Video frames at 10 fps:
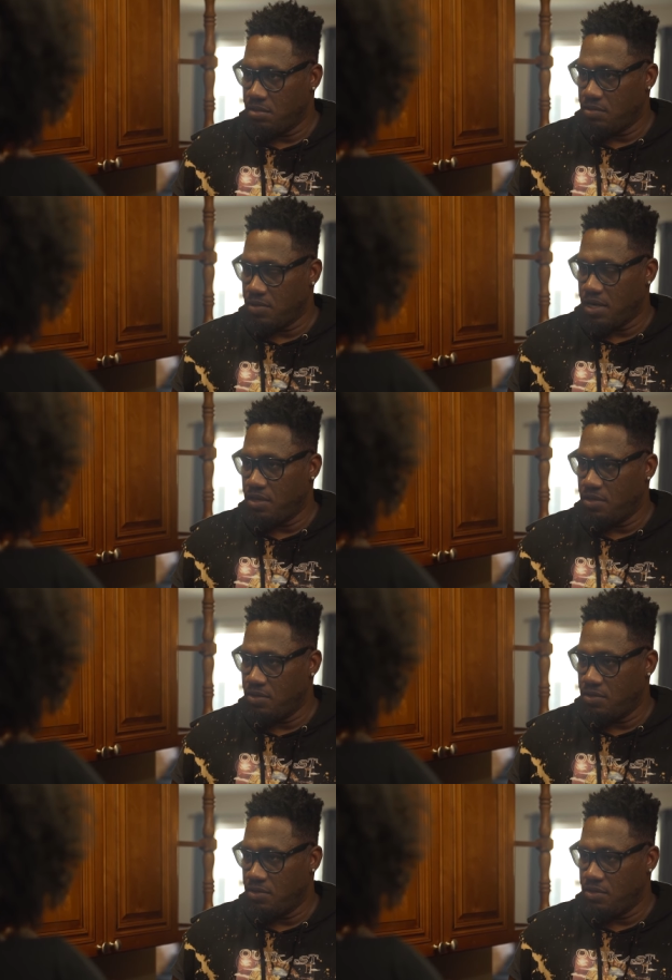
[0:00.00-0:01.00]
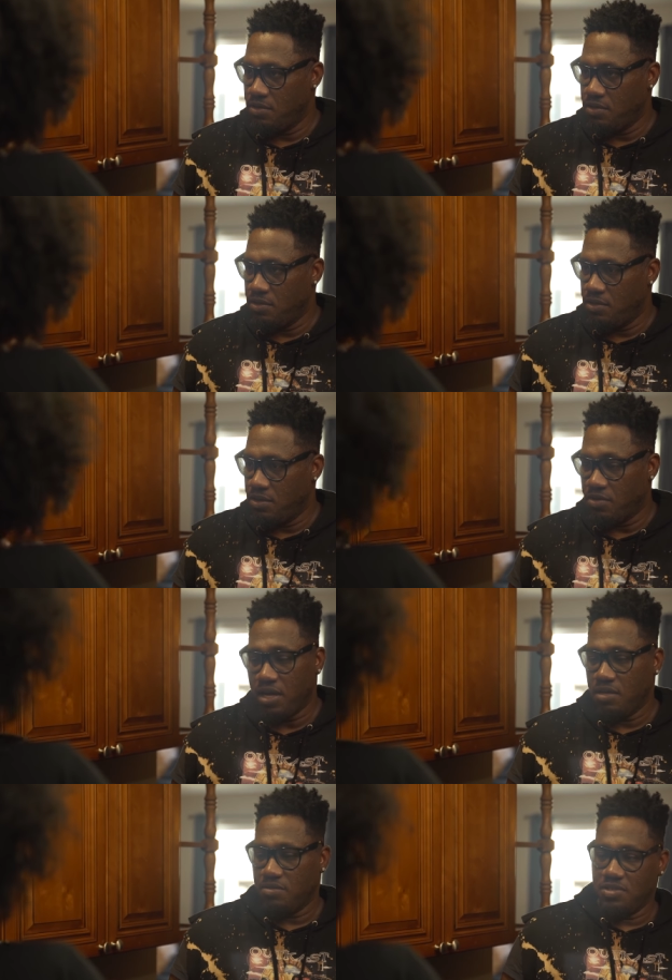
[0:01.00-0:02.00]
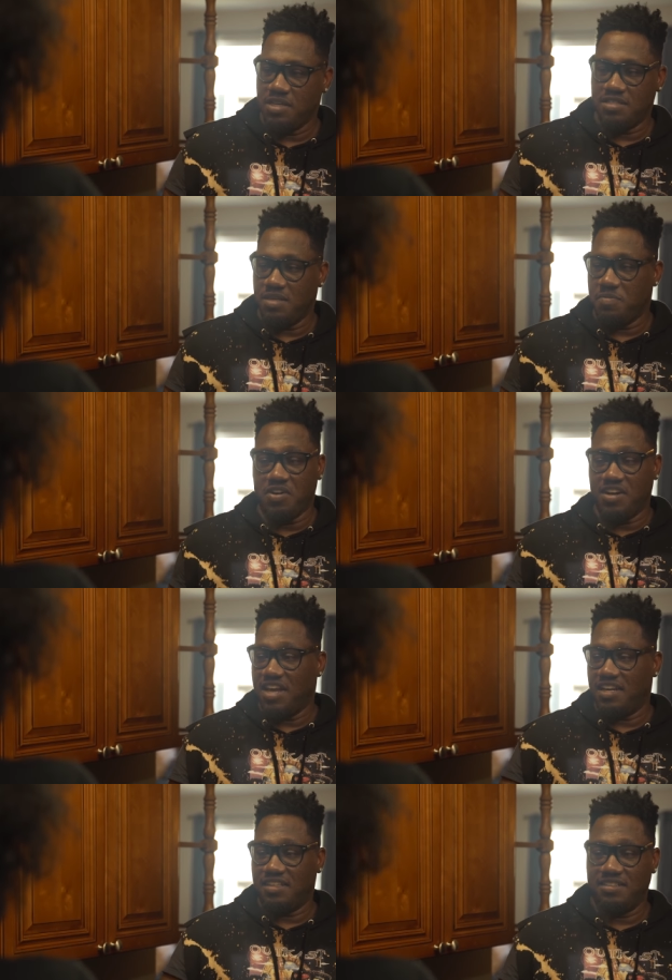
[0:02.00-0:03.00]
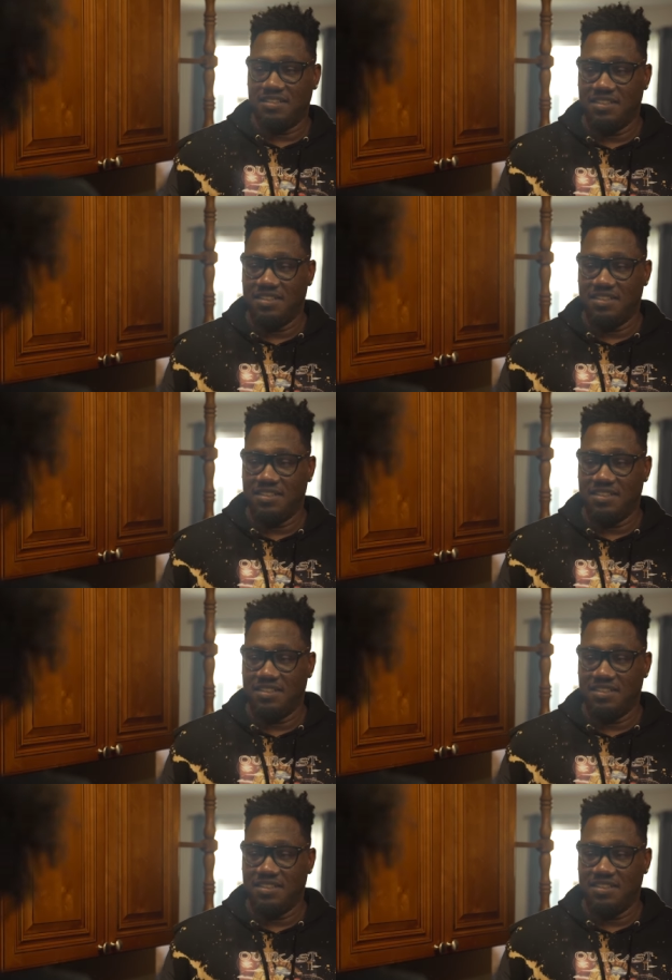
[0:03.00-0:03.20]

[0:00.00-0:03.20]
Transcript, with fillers: Wow. Okay. Well, yeah, sip all that.